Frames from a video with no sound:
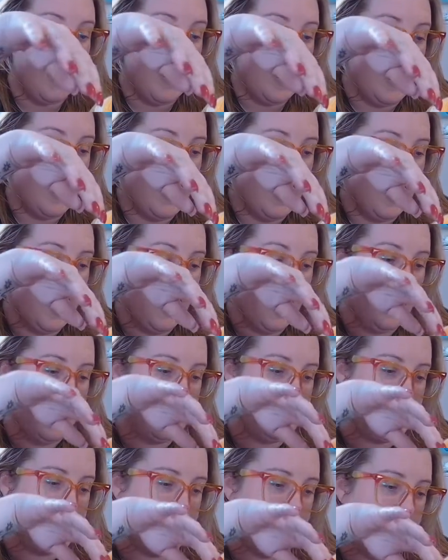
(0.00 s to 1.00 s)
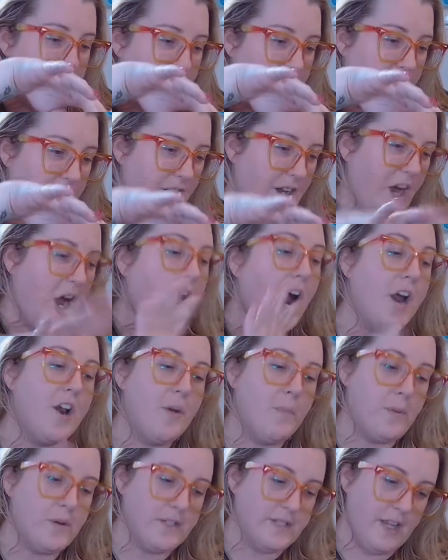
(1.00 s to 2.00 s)
and
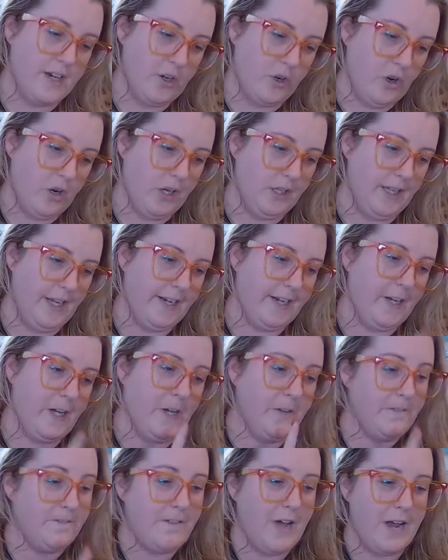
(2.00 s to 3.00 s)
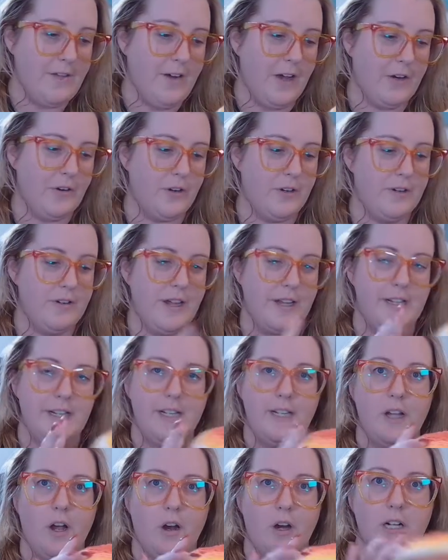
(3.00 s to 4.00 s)
100% acrylic, 590
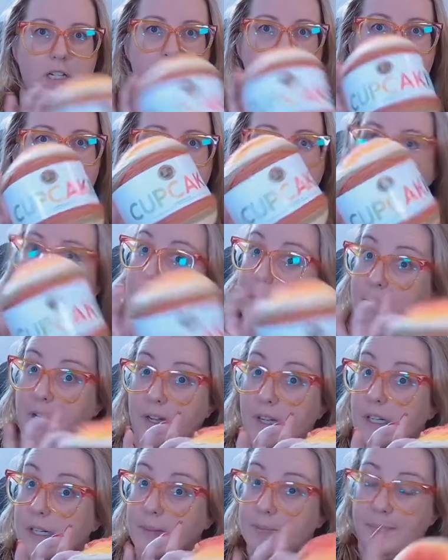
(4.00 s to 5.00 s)
yards per cupcake.